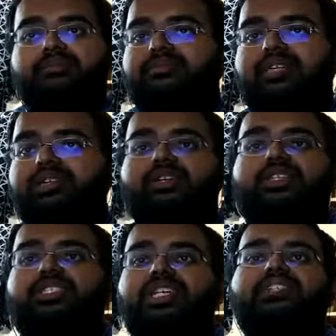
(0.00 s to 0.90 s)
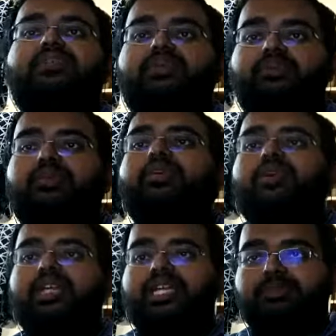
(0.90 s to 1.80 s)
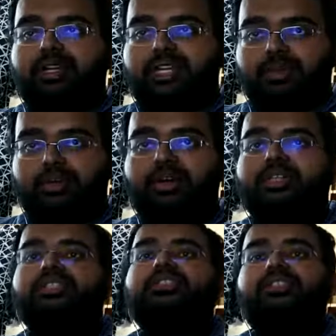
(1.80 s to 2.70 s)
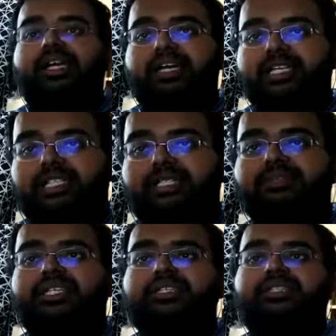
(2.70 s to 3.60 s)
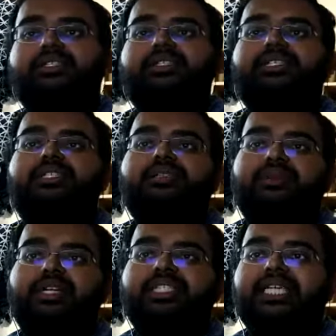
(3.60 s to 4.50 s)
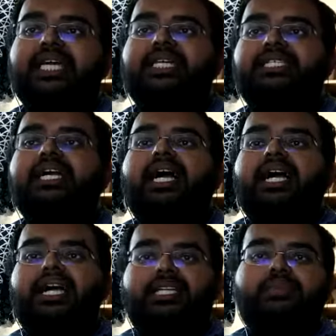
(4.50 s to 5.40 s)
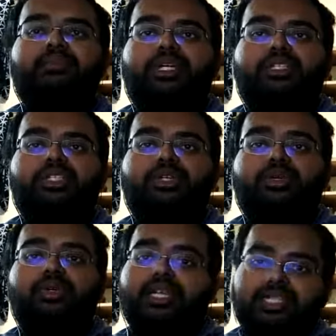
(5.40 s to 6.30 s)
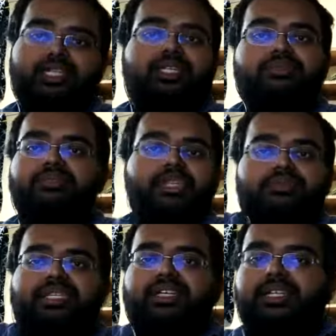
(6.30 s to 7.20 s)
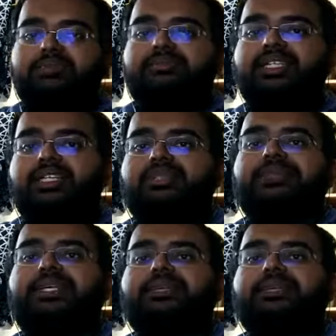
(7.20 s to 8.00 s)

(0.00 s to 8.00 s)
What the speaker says: electrons transform to more localized molecular bonds, ionization potentials, smaller size, higher than bulk show in size, generally speaking.